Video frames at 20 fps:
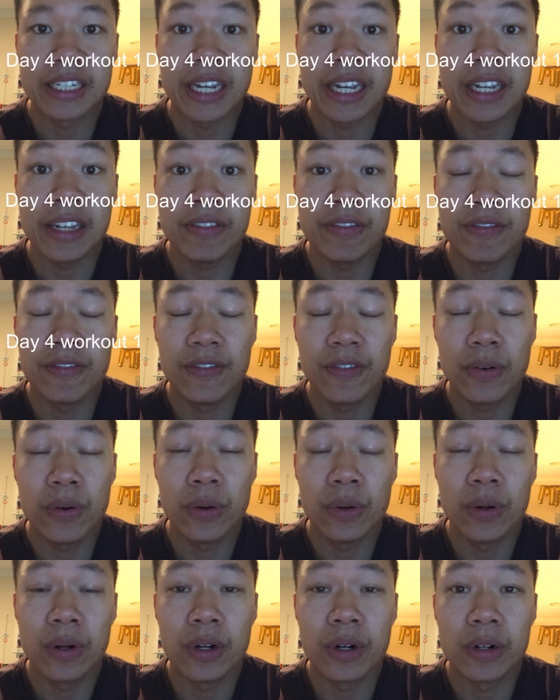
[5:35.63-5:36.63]
day
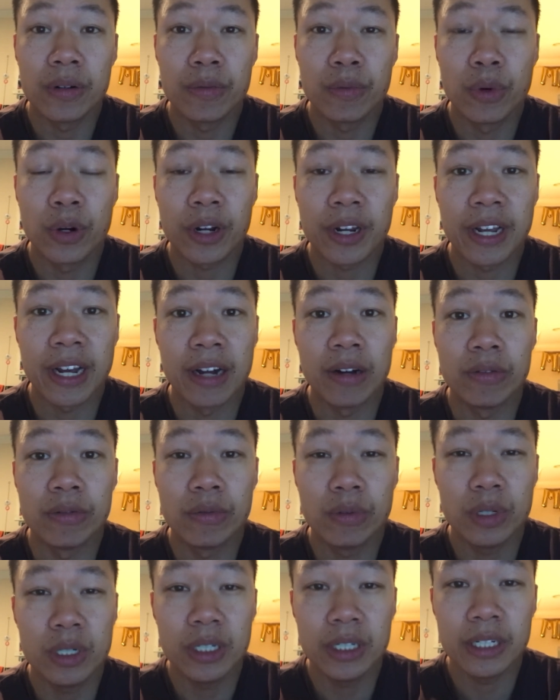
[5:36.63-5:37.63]
4, workout
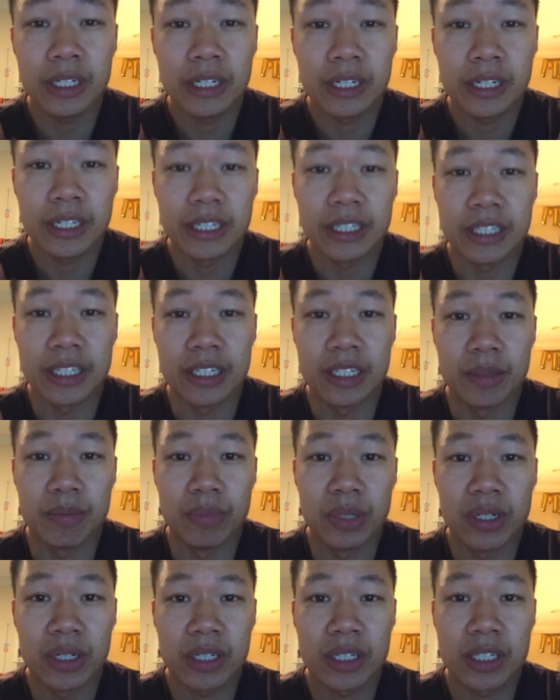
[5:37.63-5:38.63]
1 is in the
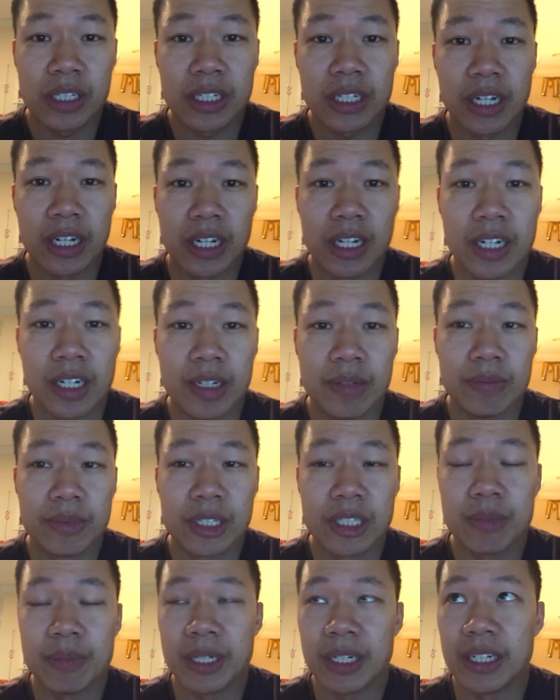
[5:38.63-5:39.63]
books.
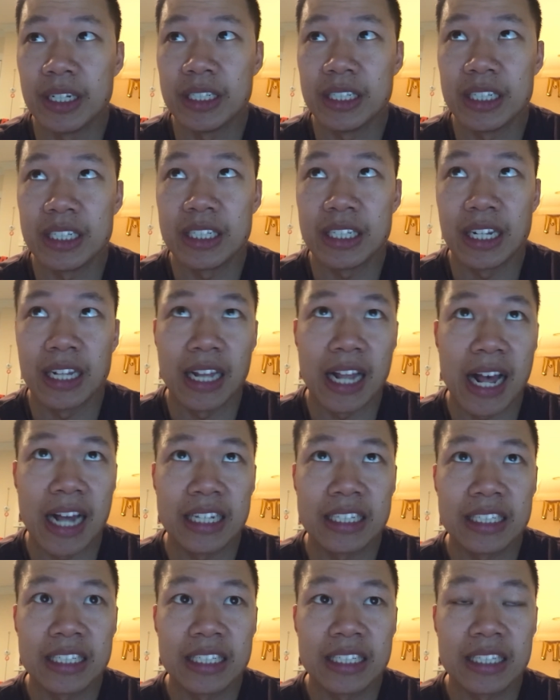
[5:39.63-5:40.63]
Just because it's the
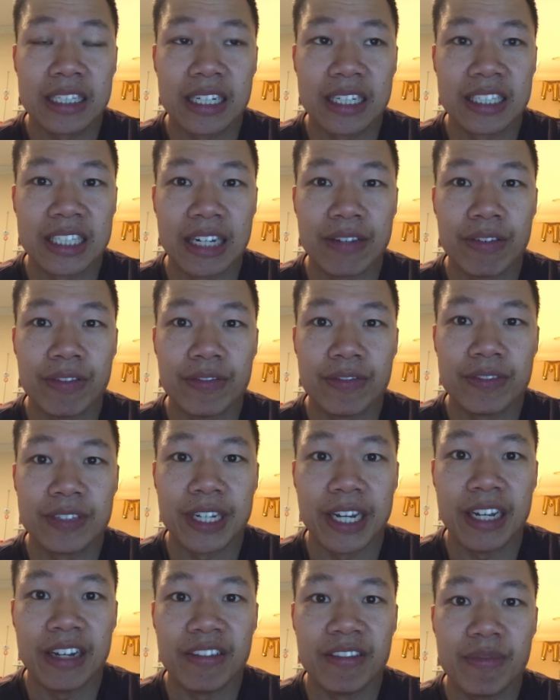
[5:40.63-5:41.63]
7th
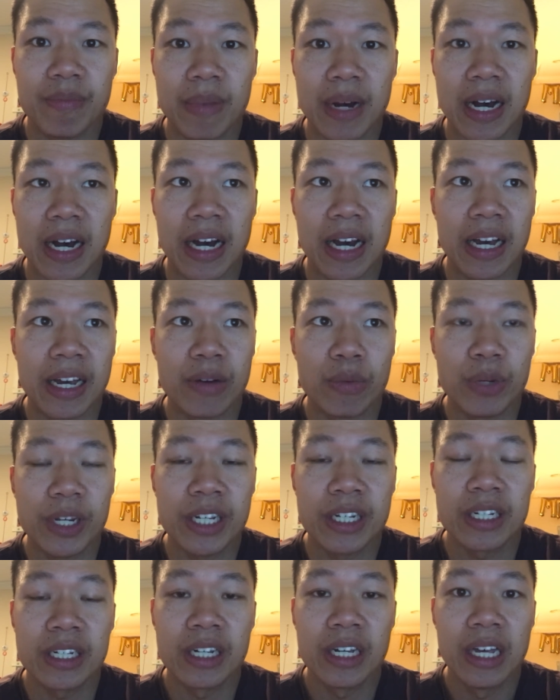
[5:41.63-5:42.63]
day of my
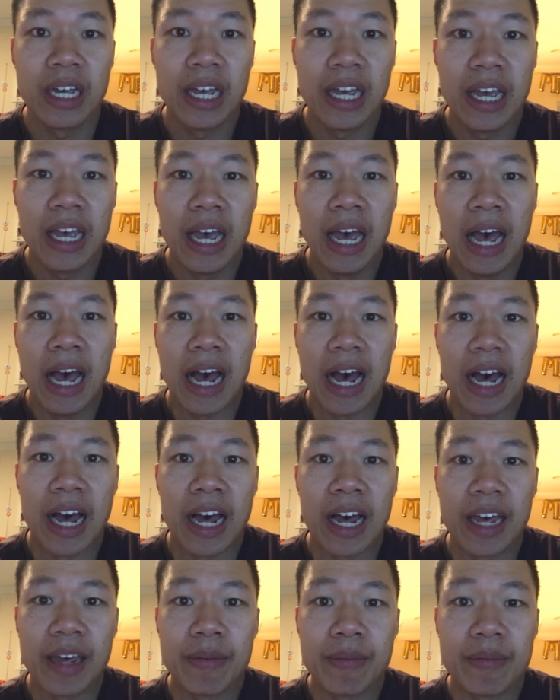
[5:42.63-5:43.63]
week.
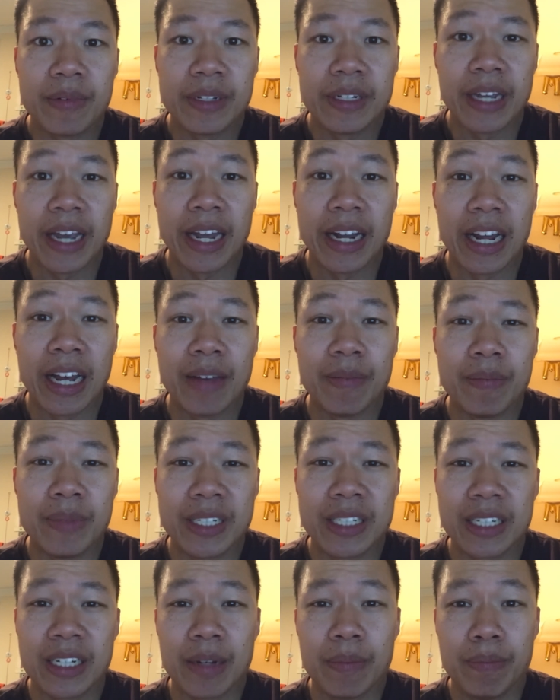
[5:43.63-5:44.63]
I'm
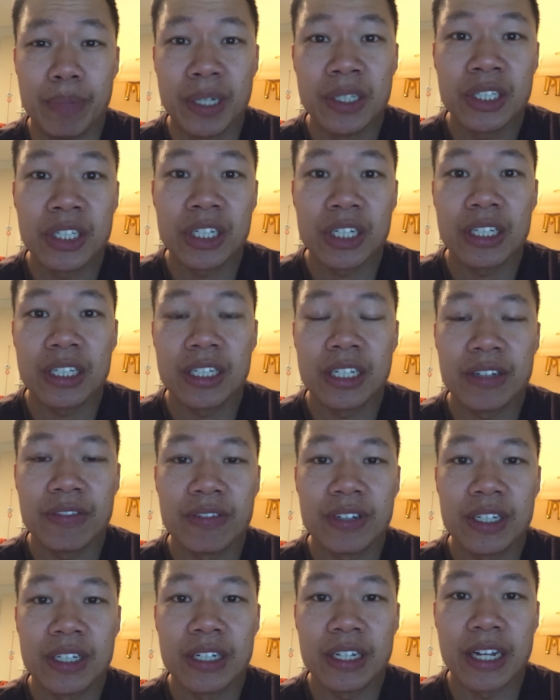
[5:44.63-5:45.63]
missing a bunch of
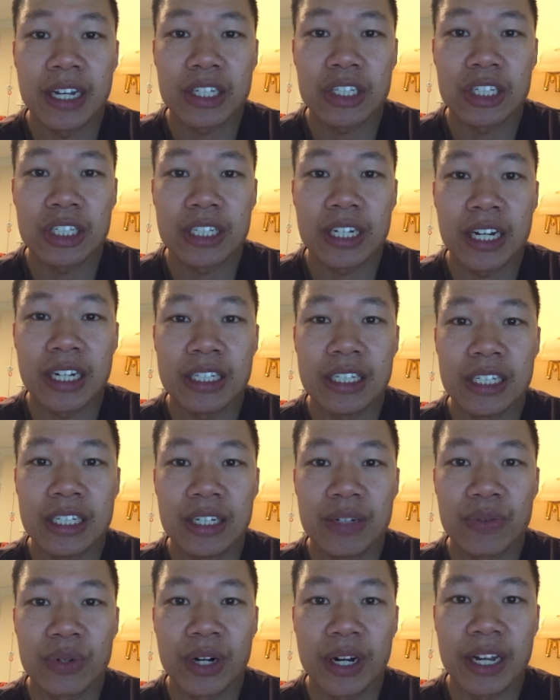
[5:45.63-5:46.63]
different exercises
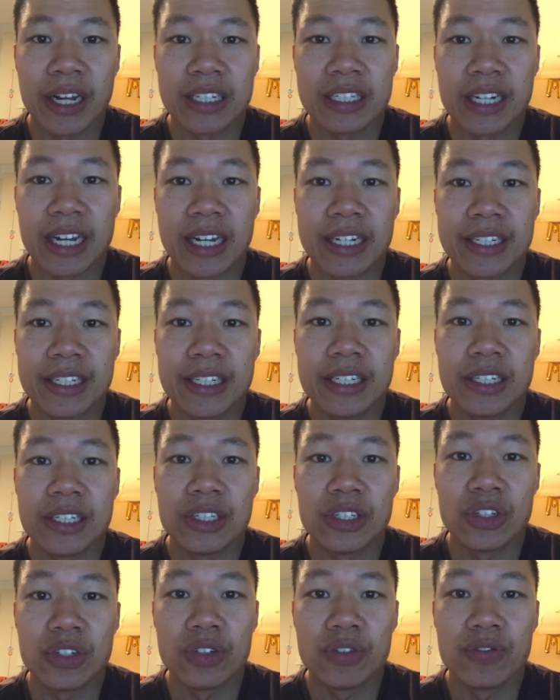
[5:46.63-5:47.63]
and workouts that I
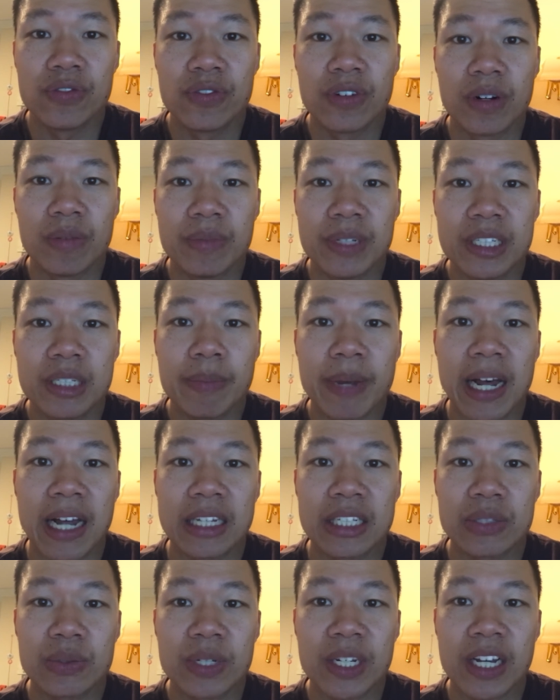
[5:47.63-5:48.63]
didn't do from this
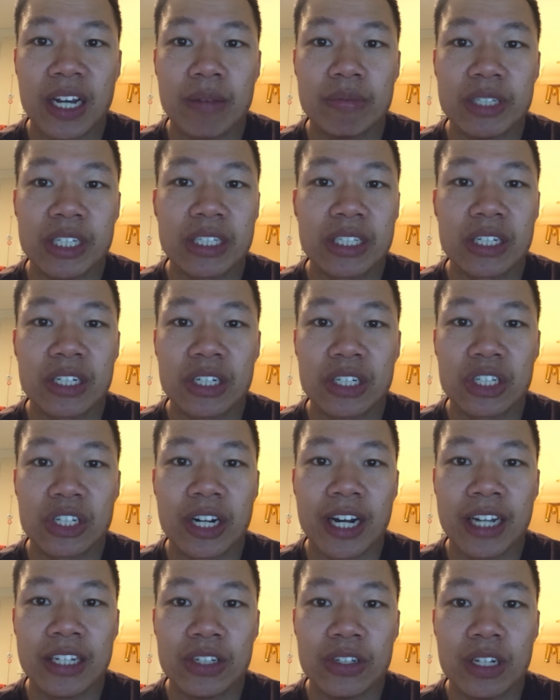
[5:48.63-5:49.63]
past week. I'm just gonna
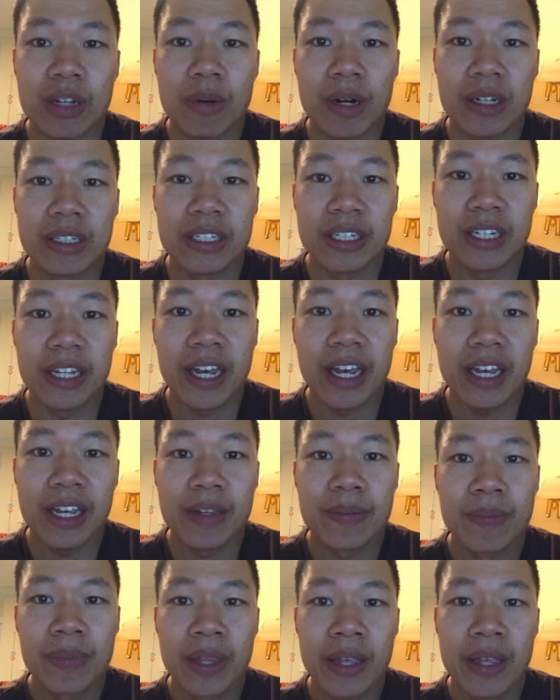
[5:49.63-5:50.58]
try and do them all today,